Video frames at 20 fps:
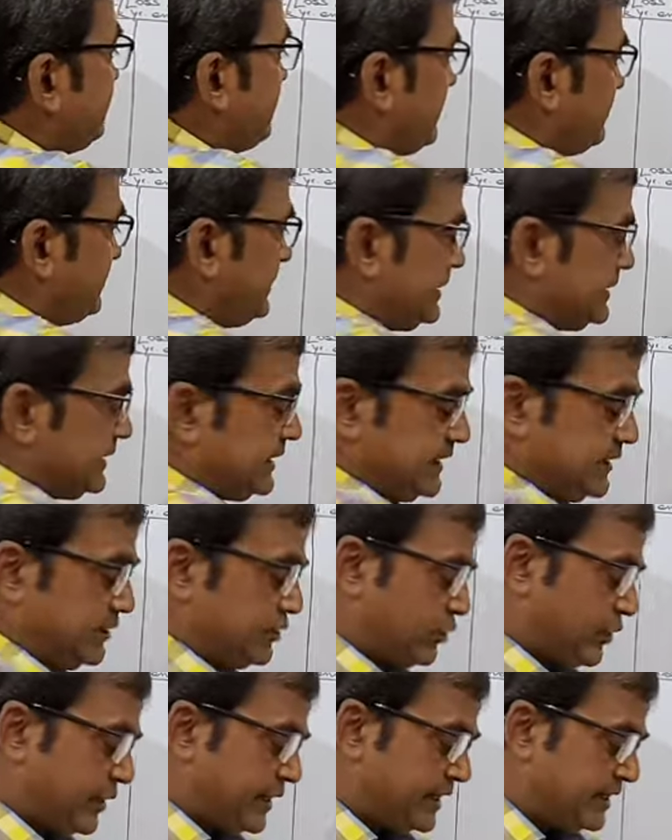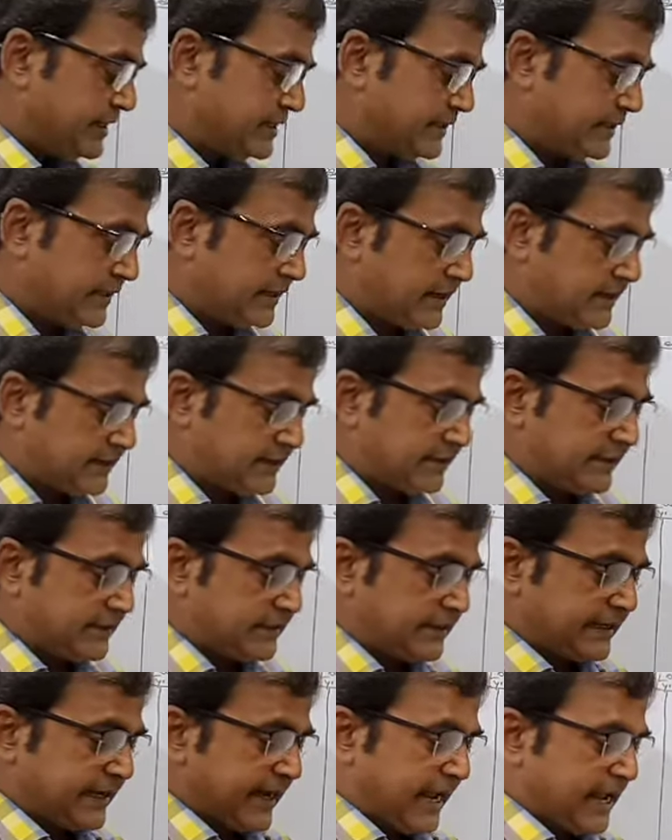profit, then drawing is
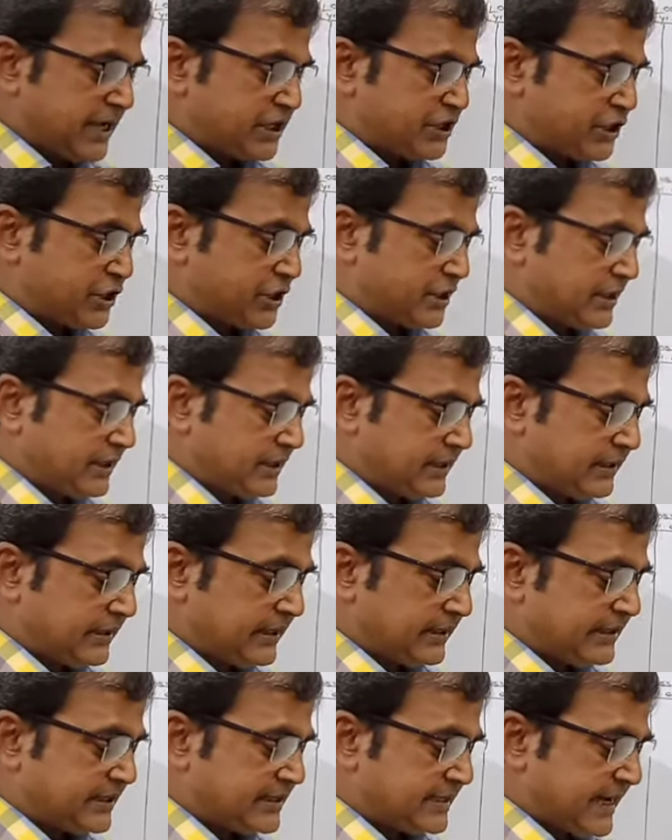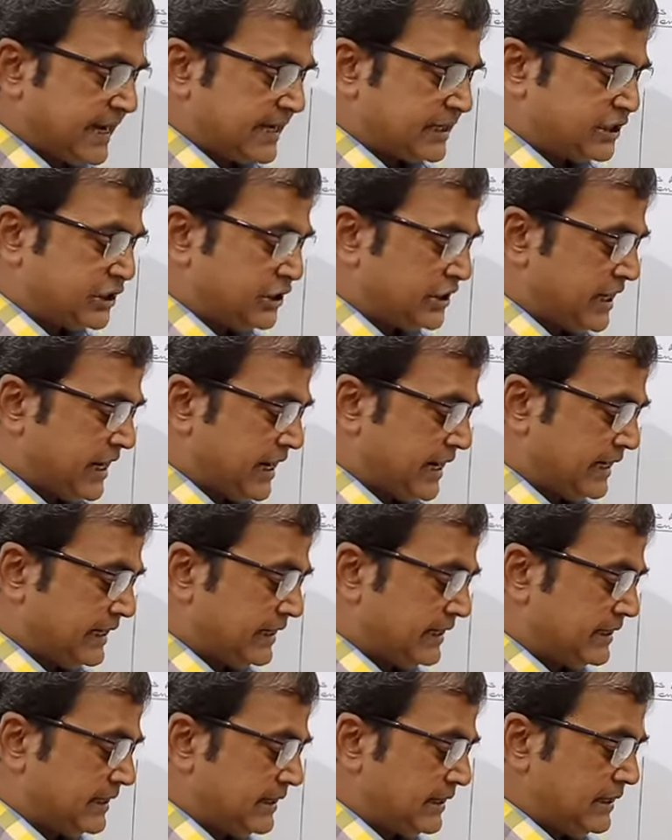deducted. Cash, that is cash in hand.
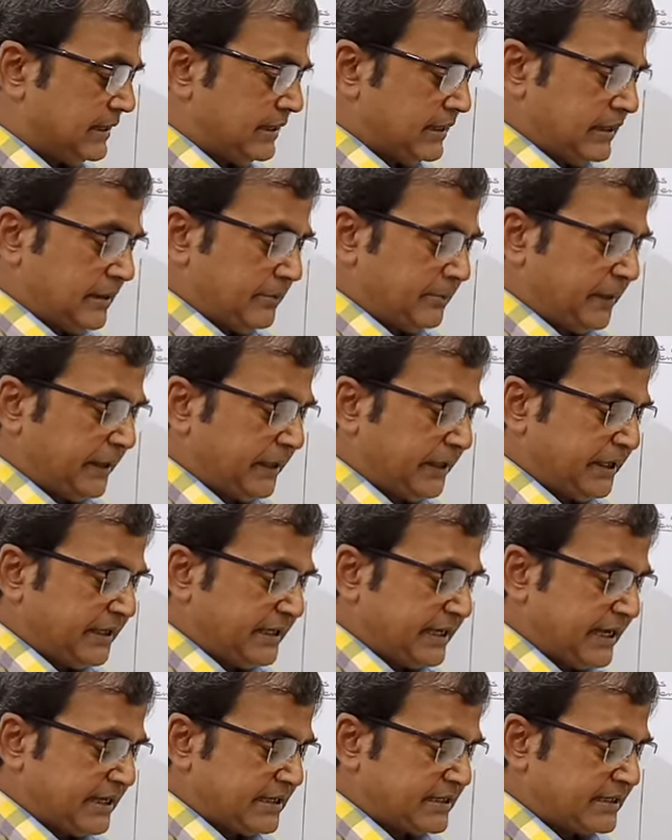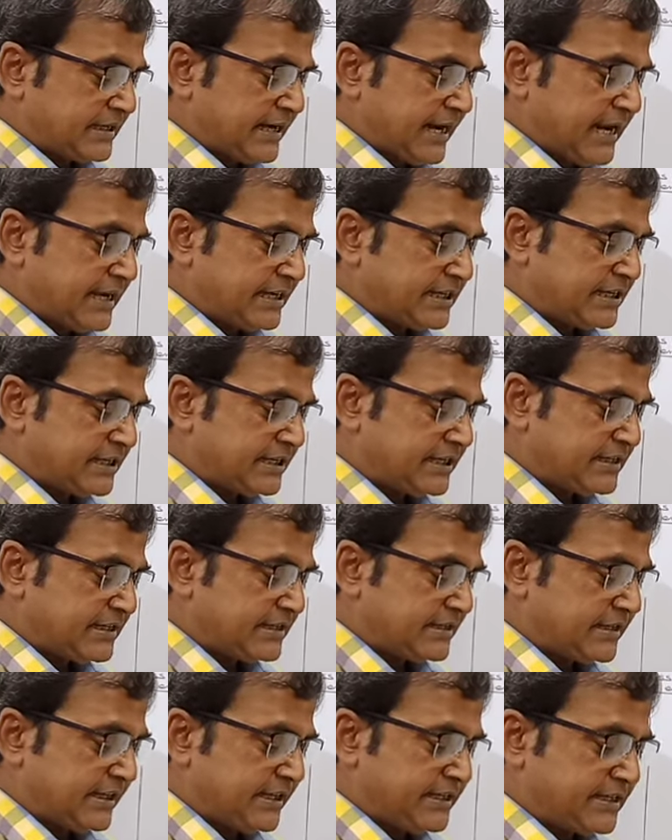Petty cash, cash is
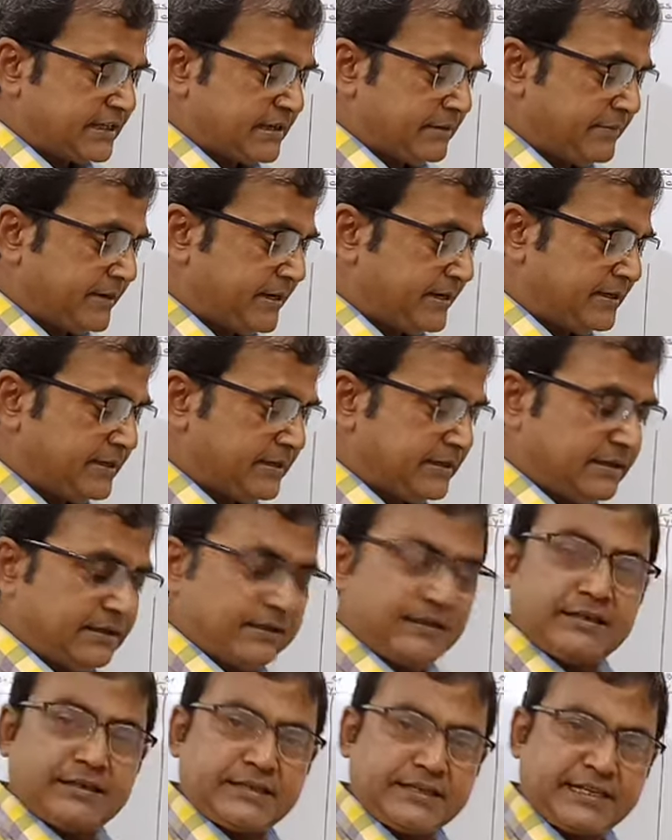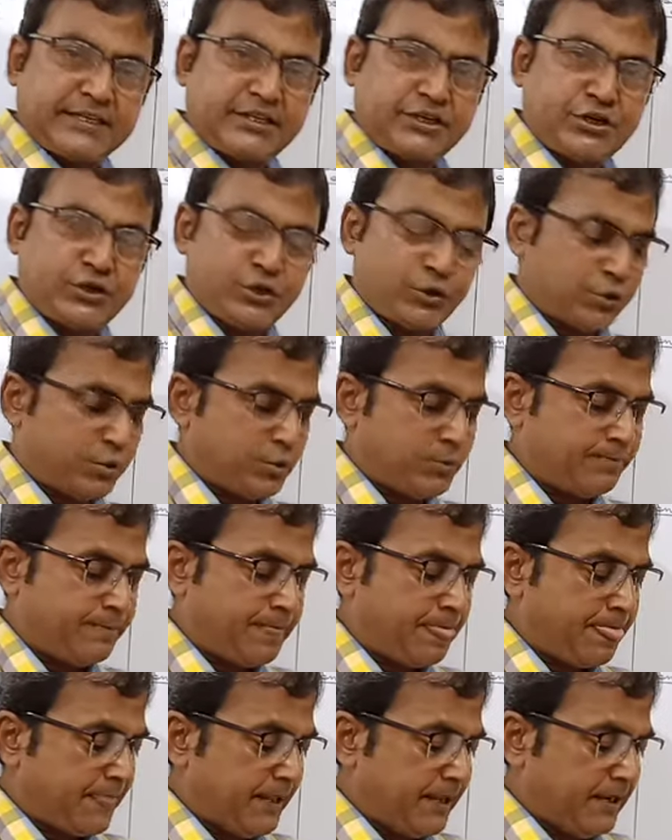
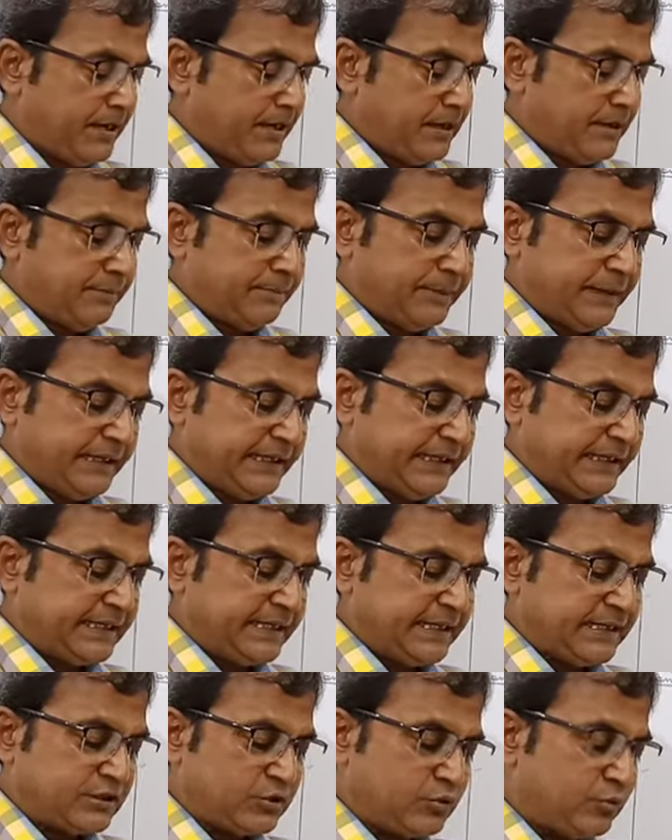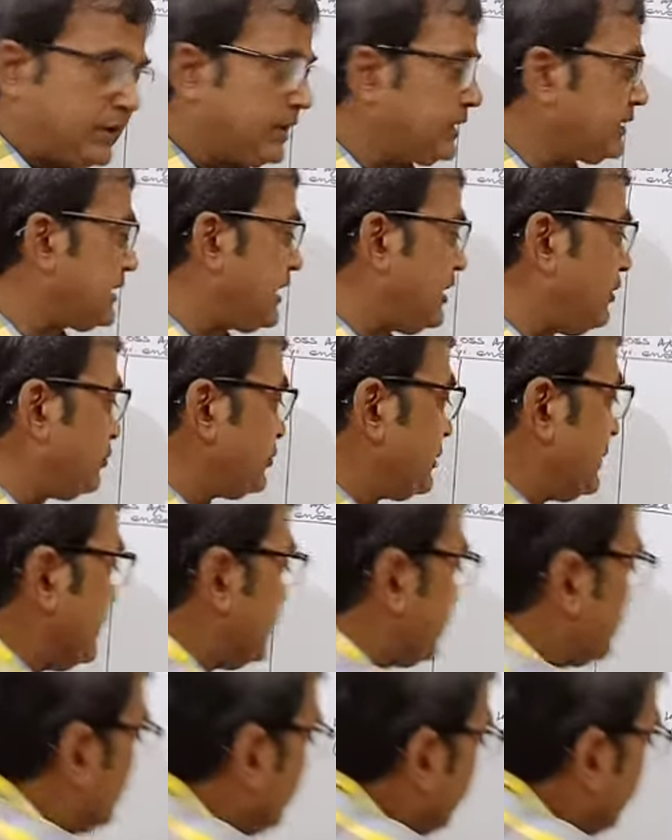6760. Petty cash 1000. So